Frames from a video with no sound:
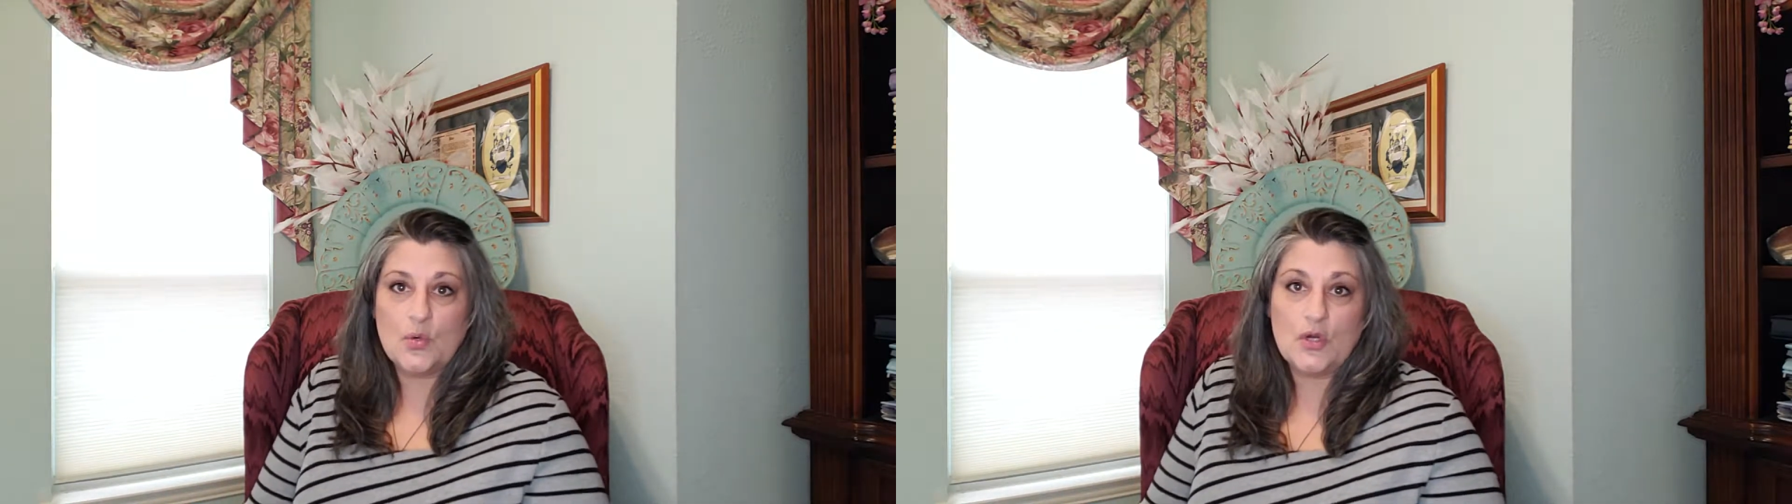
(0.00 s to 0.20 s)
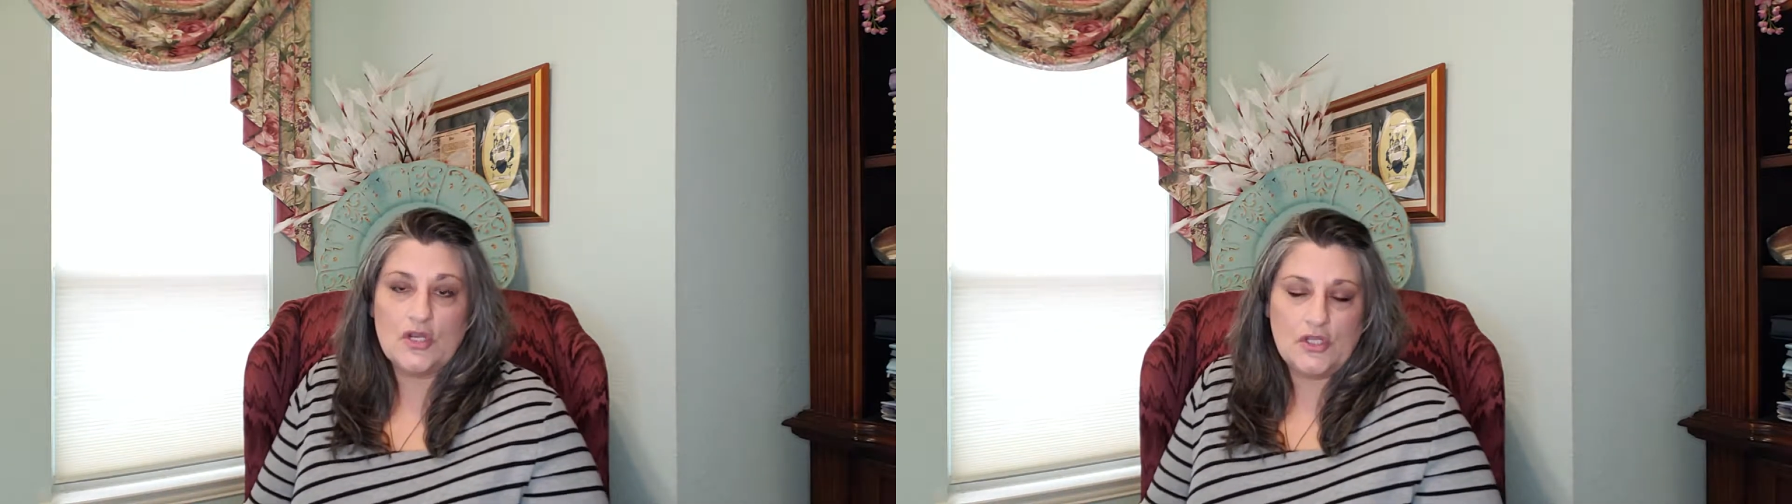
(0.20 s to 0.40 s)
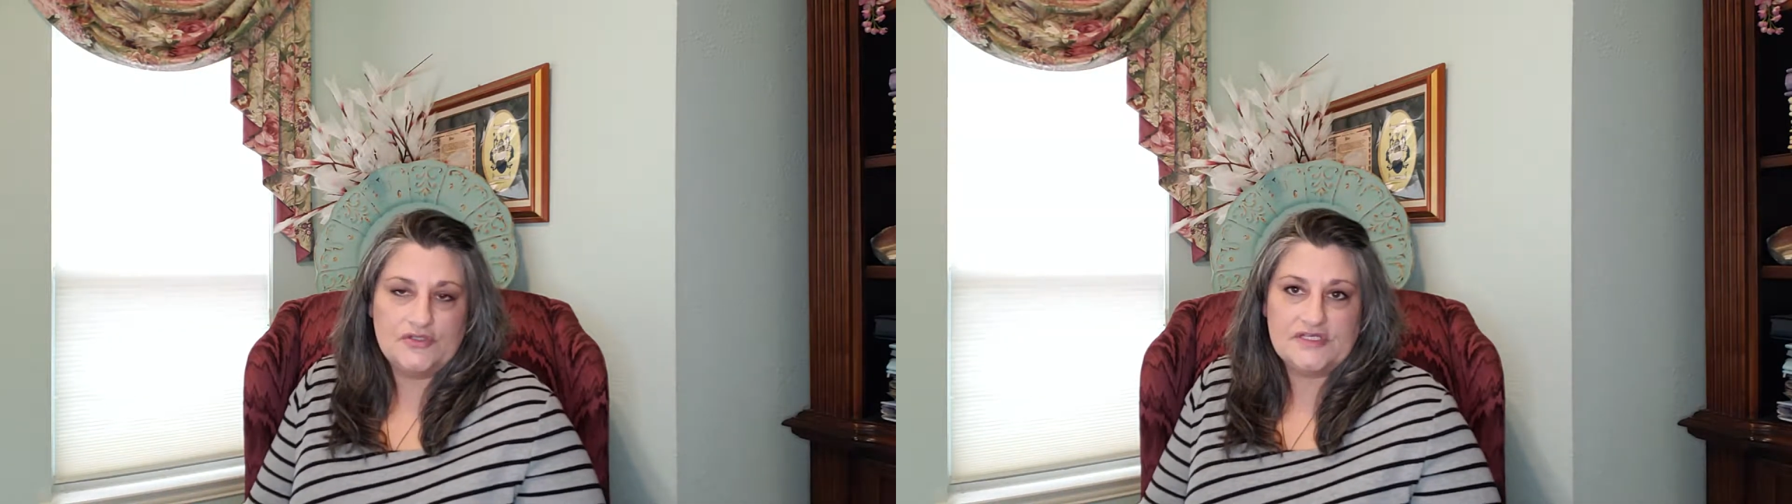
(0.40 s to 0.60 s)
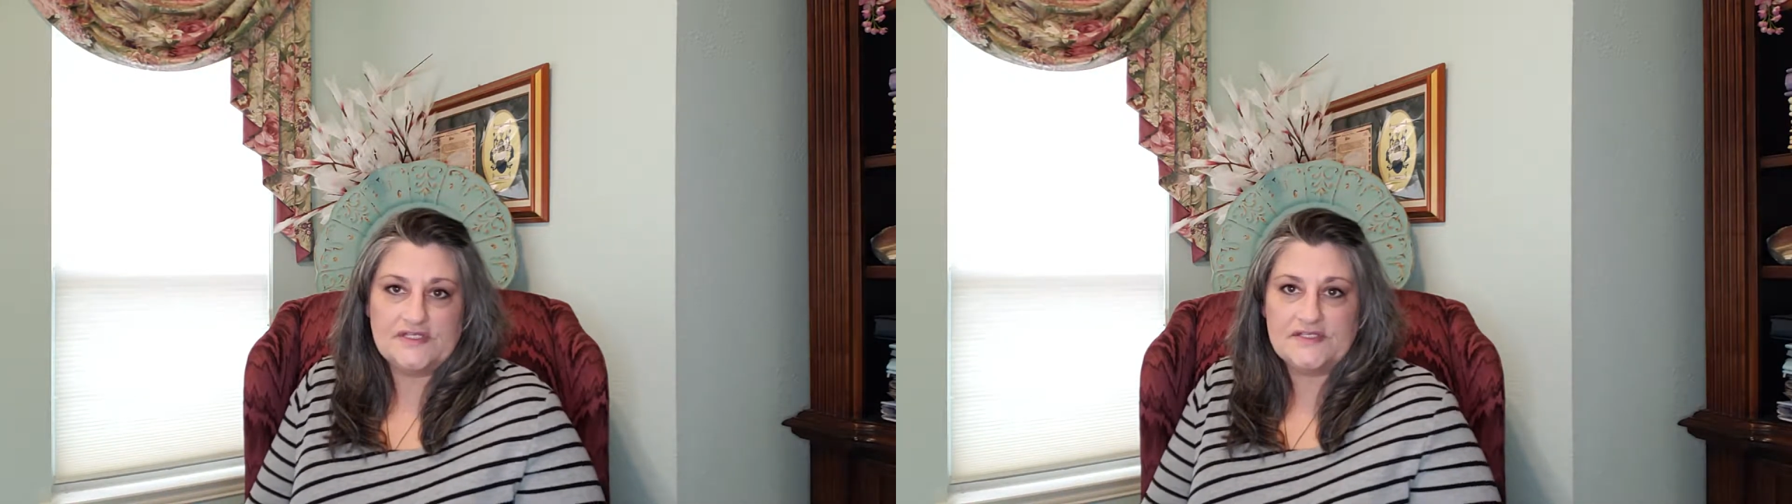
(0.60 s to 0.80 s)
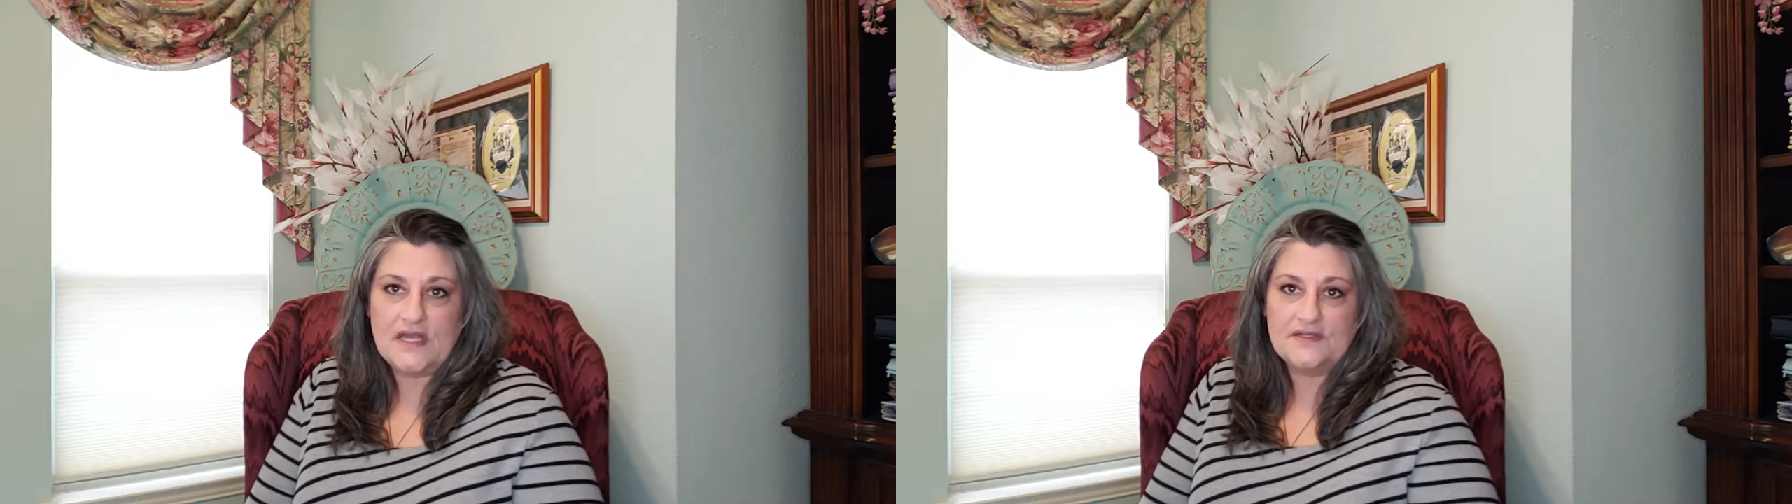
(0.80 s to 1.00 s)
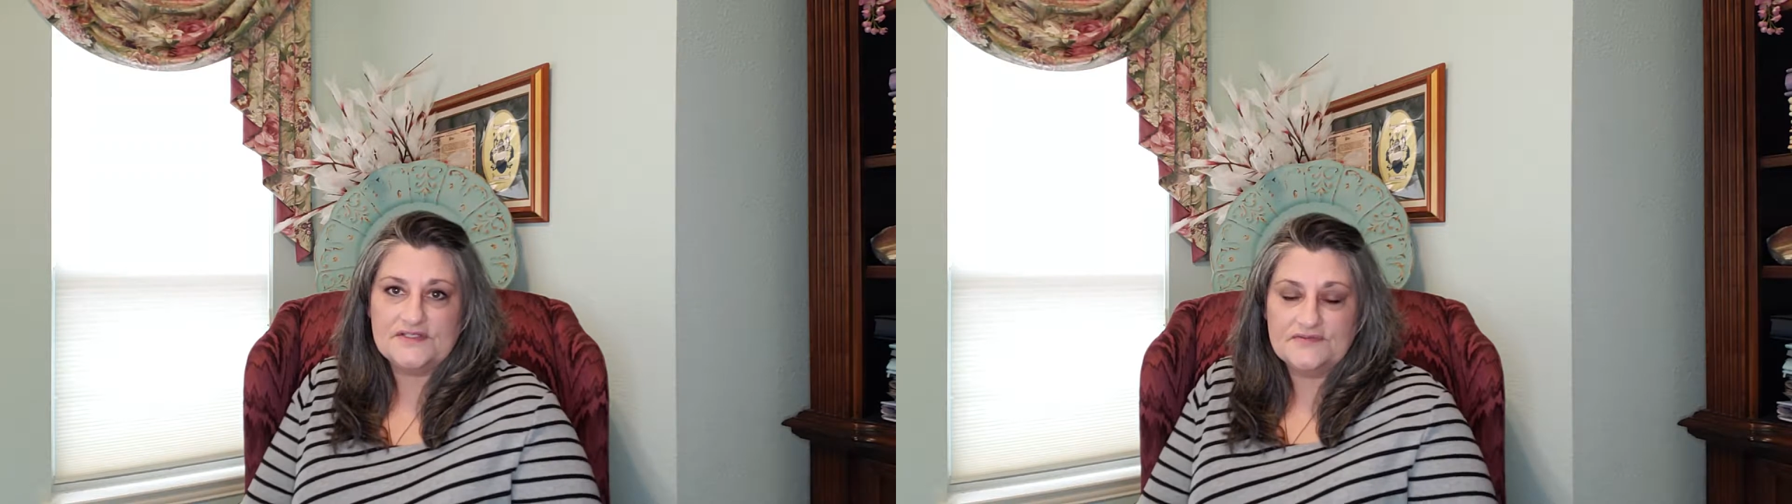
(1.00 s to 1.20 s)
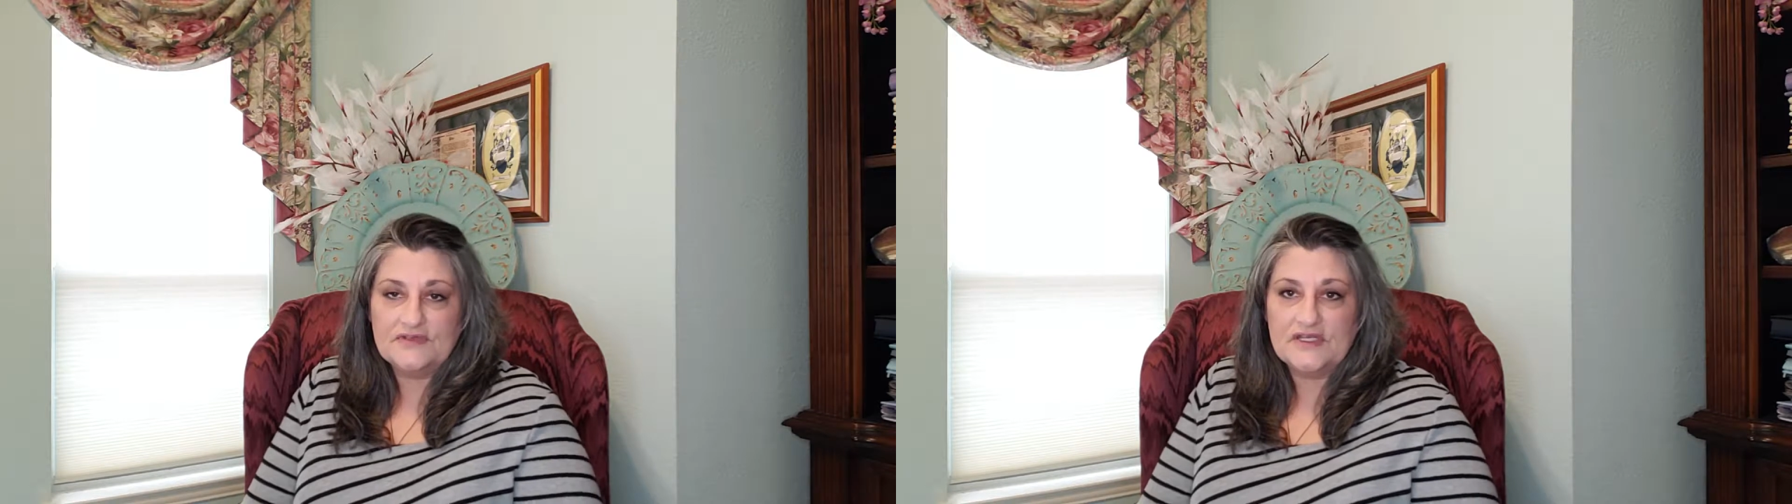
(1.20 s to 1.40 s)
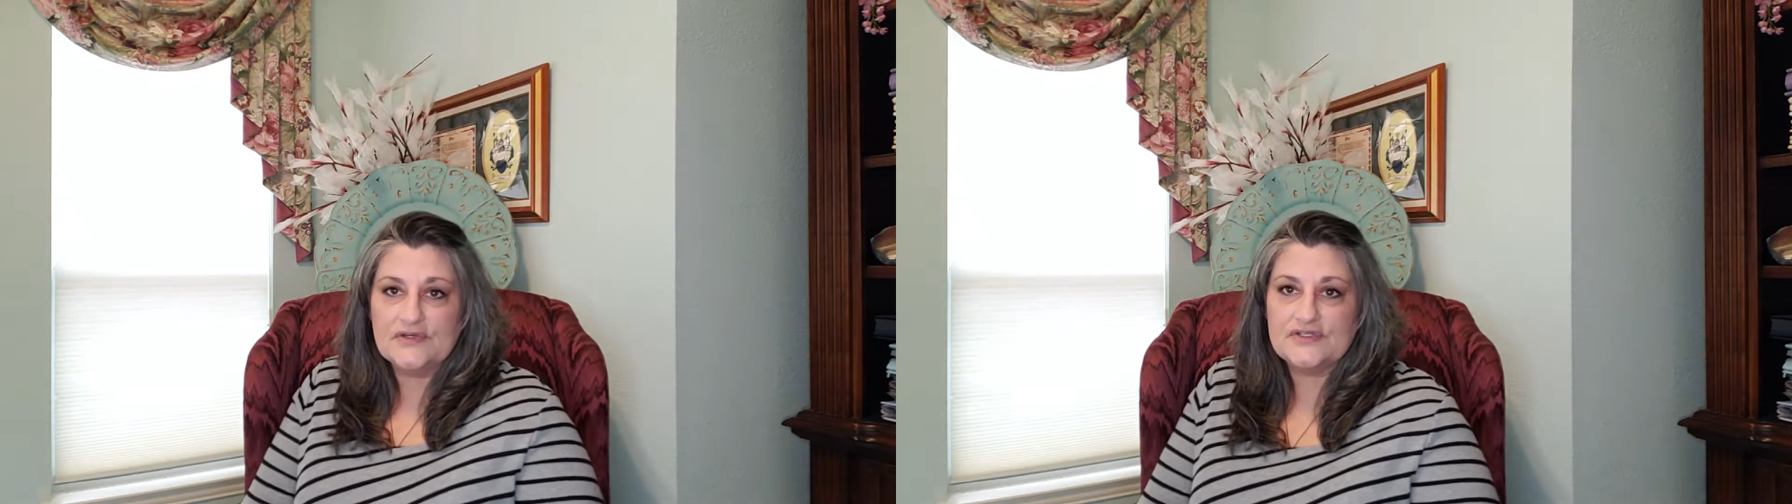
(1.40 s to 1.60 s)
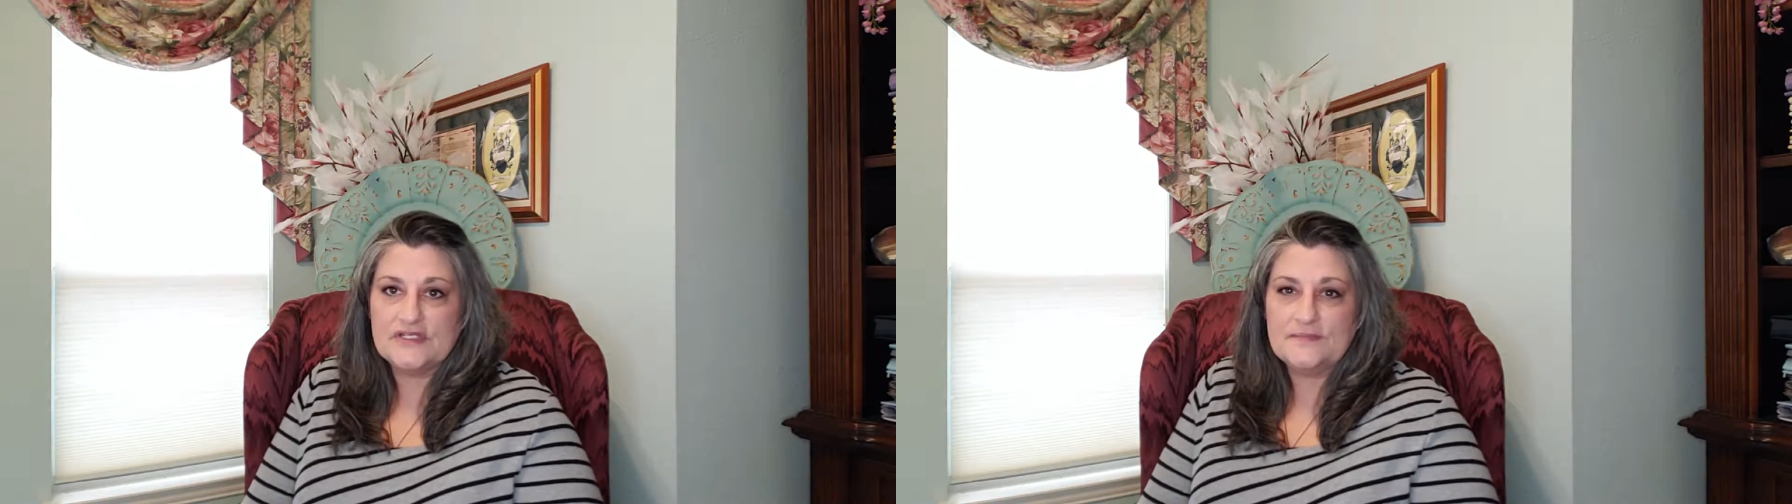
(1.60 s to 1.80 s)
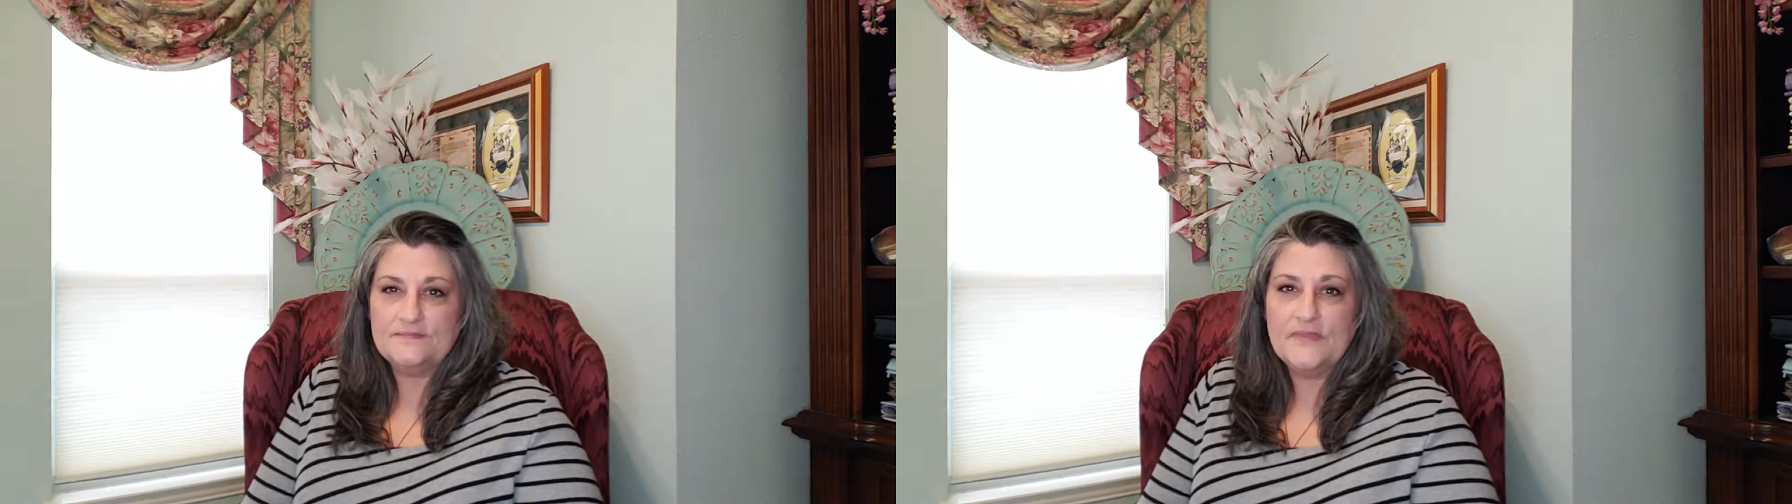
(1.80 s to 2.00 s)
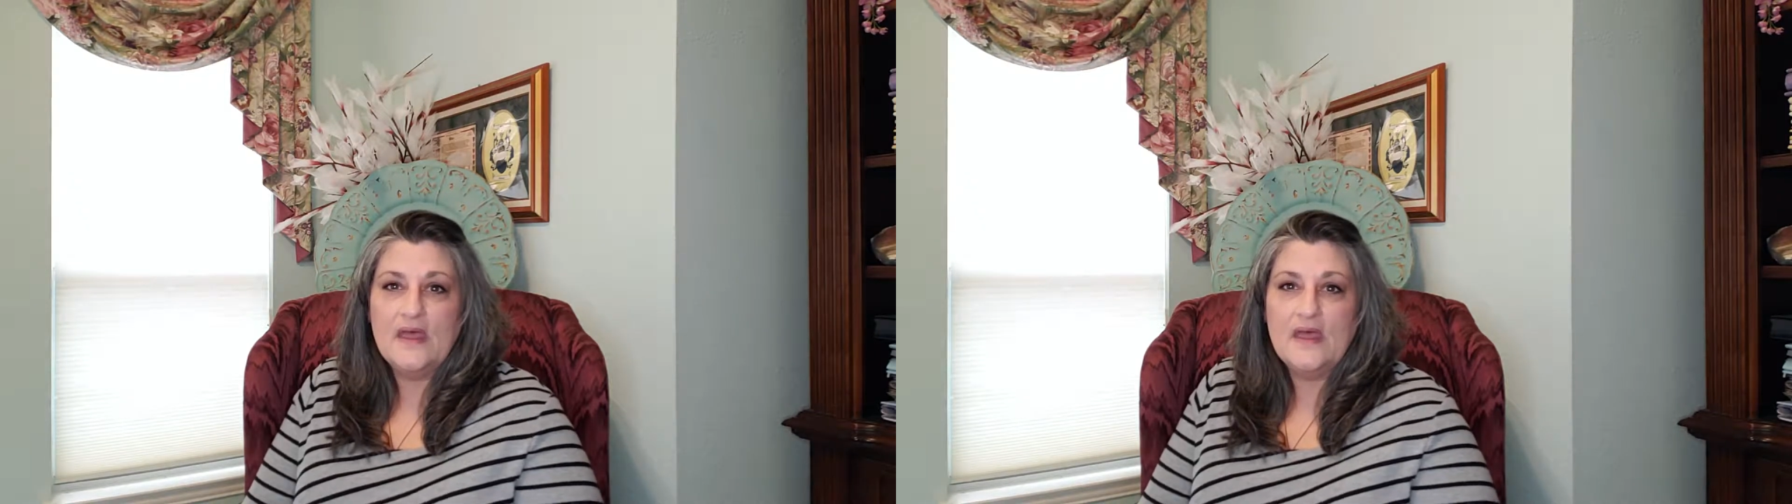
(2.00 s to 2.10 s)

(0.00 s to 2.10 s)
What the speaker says: or coaching styles of leadership.